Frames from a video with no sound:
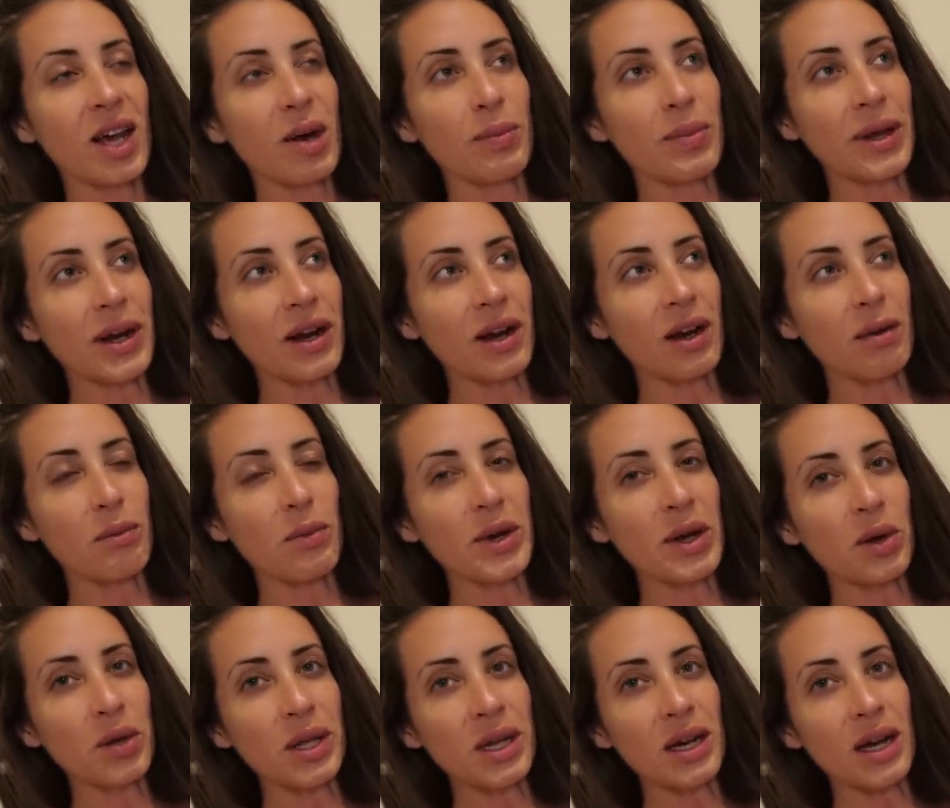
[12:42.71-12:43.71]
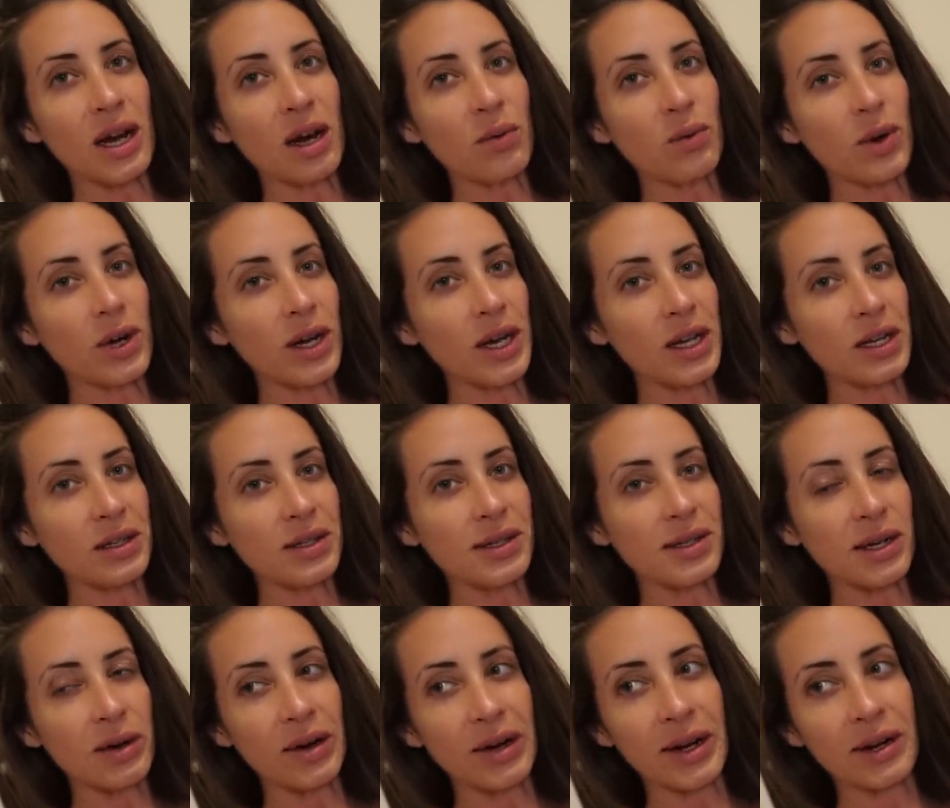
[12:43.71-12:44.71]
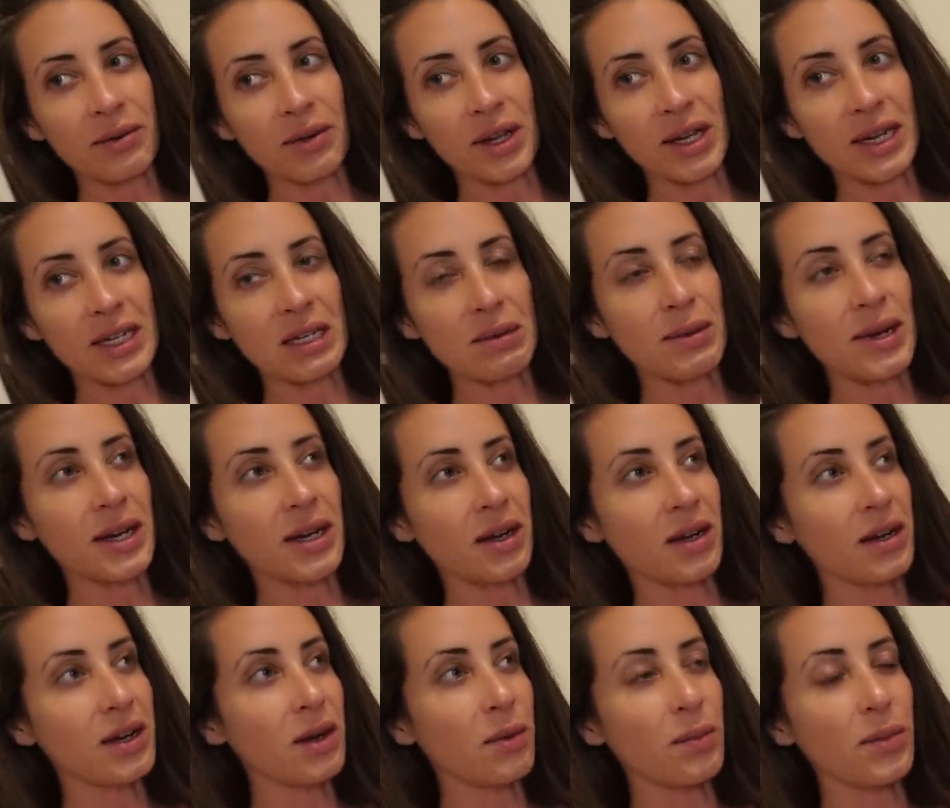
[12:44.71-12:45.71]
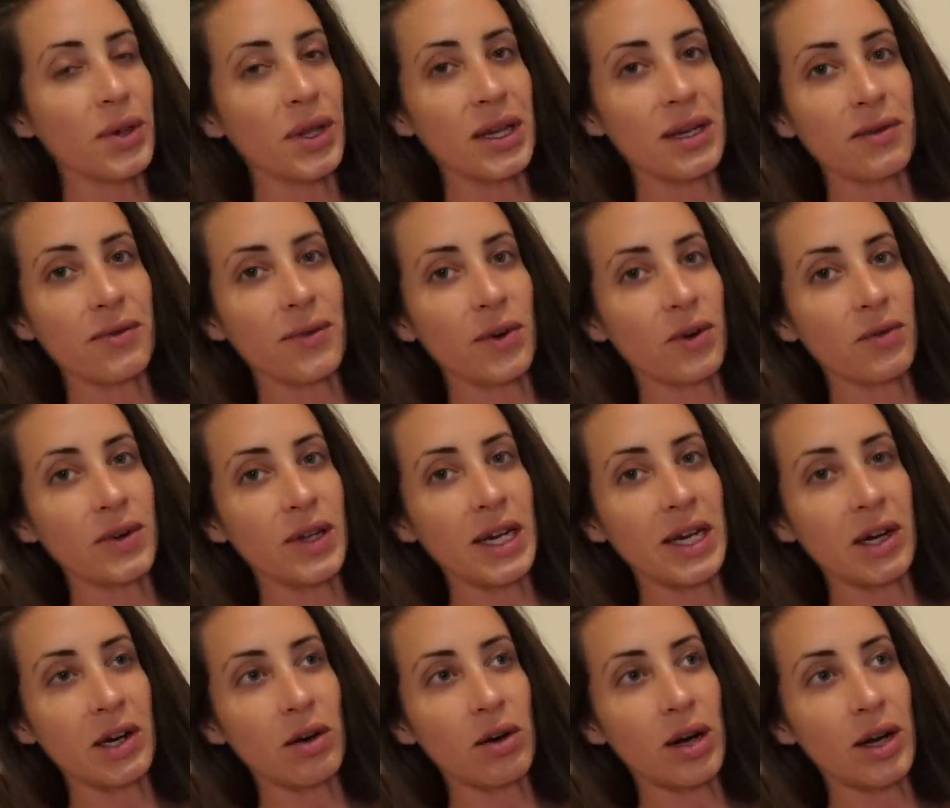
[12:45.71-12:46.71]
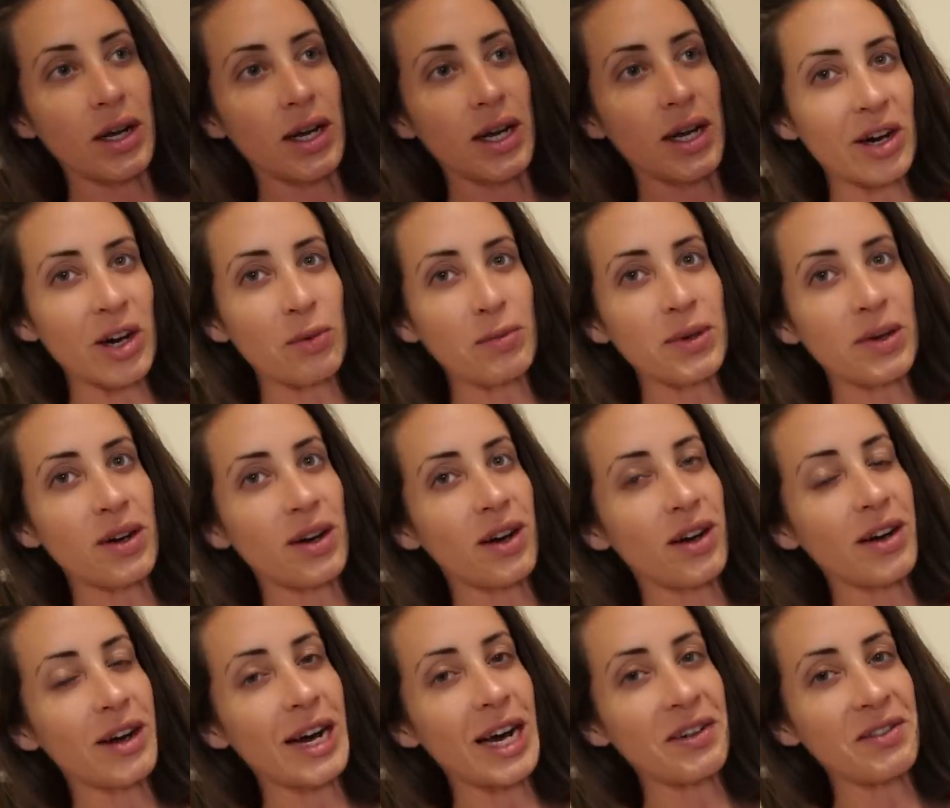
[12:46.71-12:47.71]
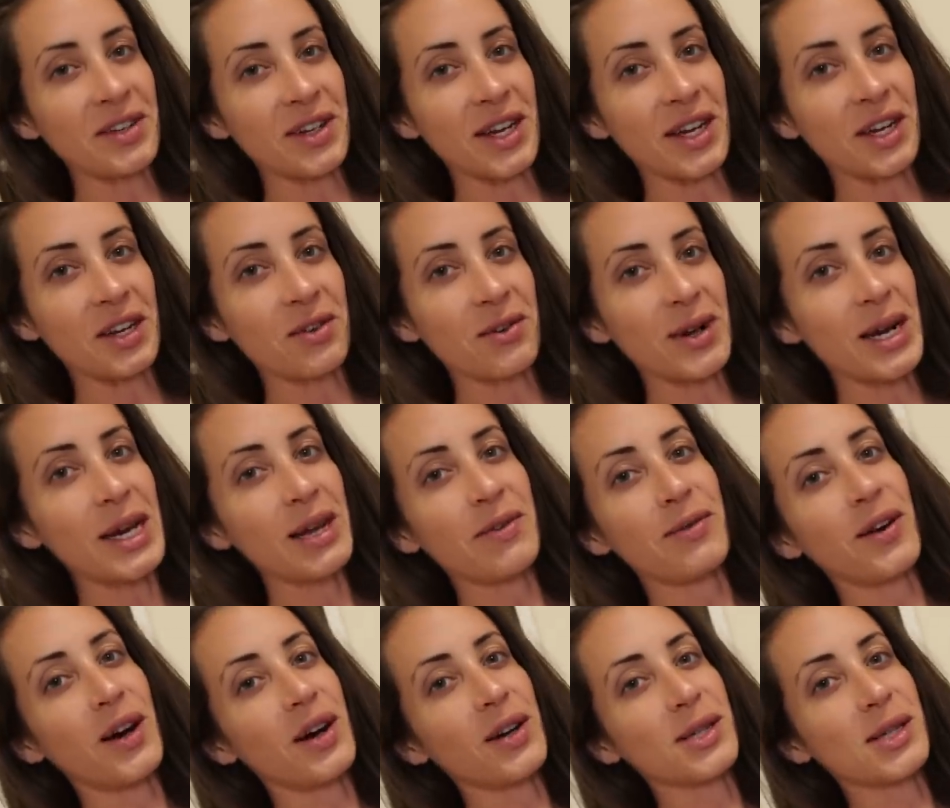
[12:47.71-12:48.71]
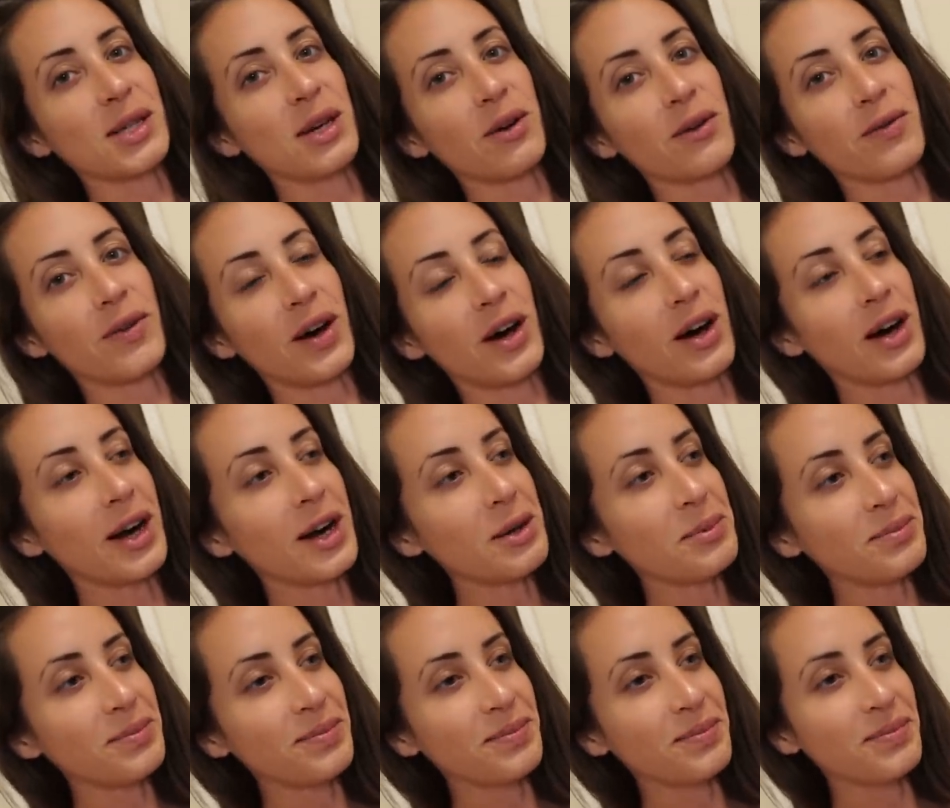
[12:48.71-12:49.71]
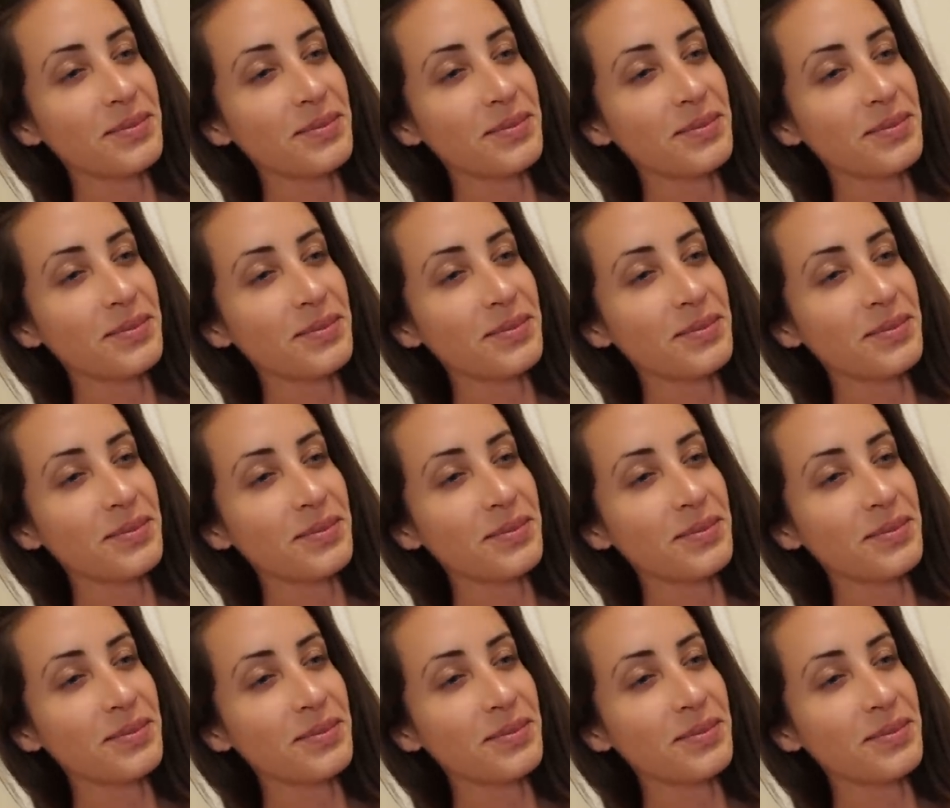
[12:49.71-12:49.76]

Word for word: But um, we only got one, so I didn't really get to make a complete full video on I hope you all are having a great fall so far.